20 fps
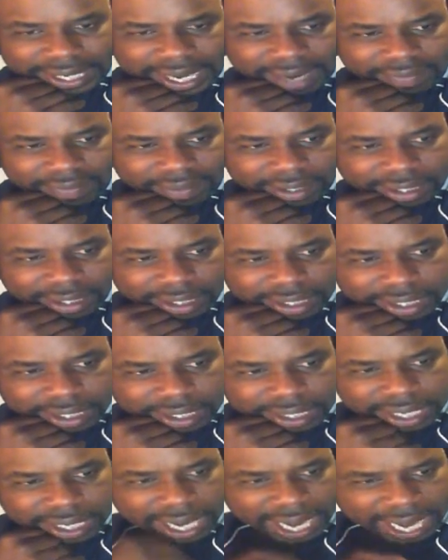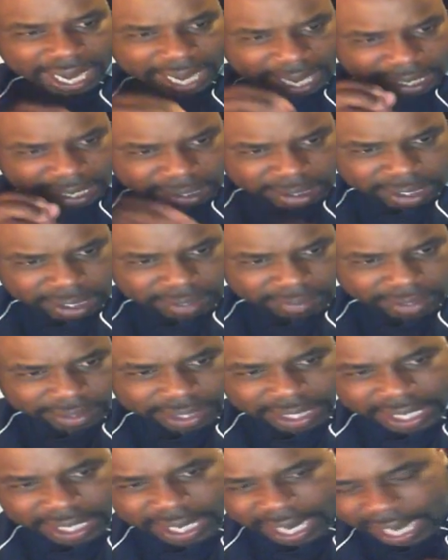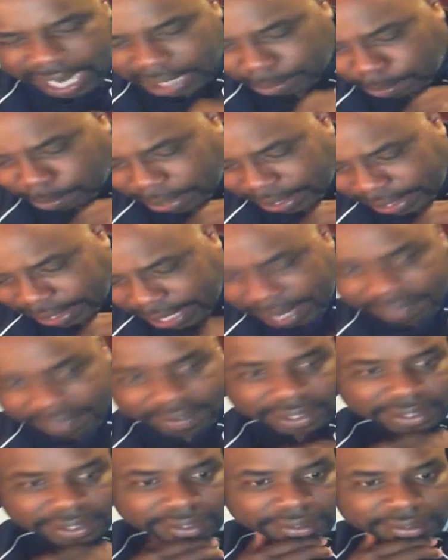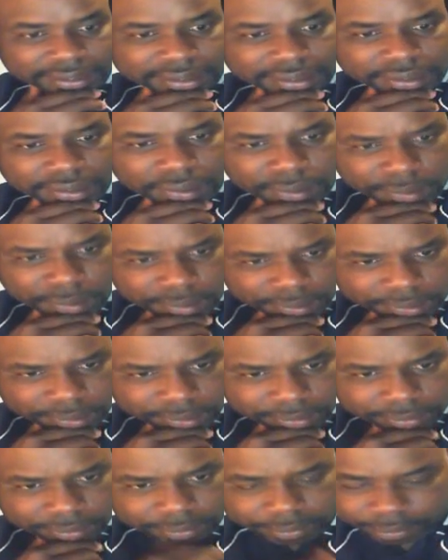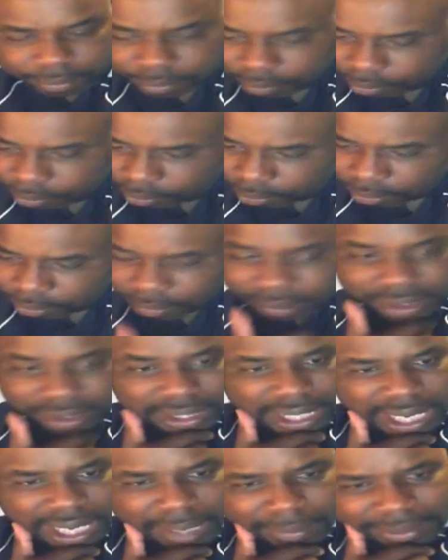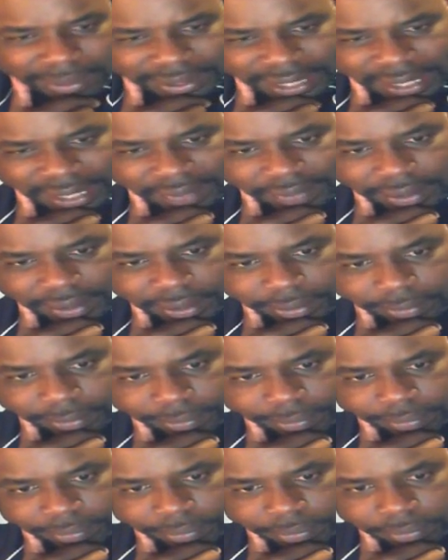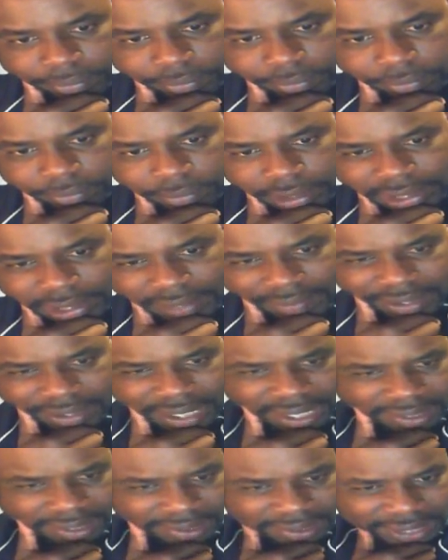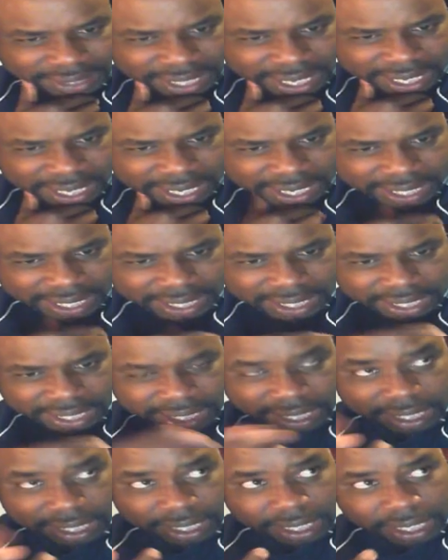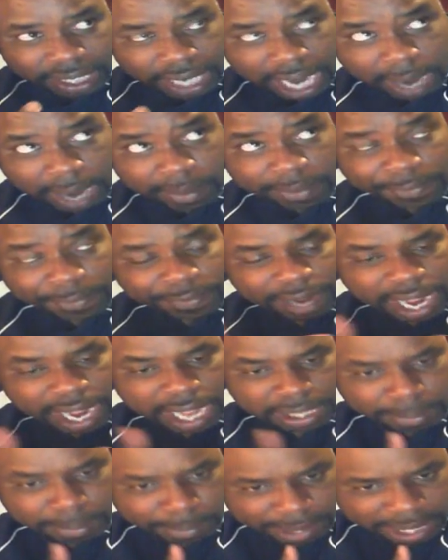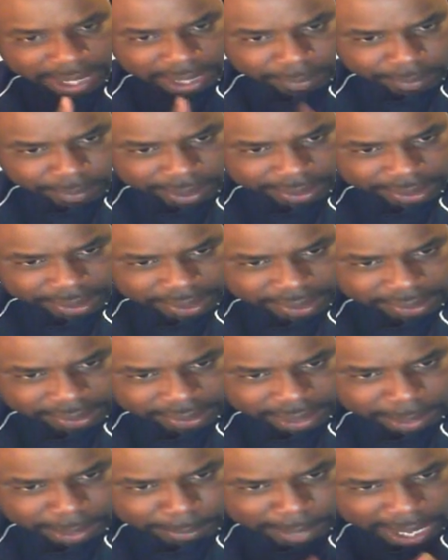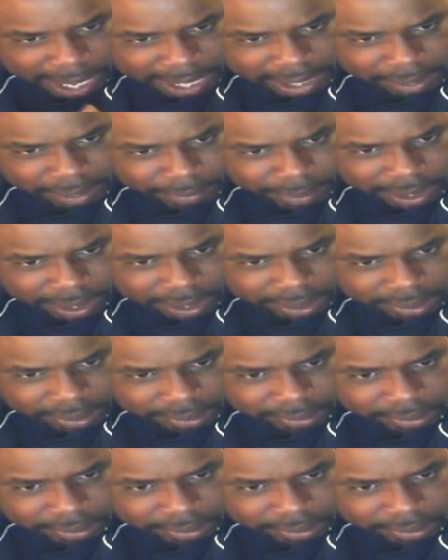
heaven and earth has been given to who? our Savior. if you understand our Father being with us, Emmanuel,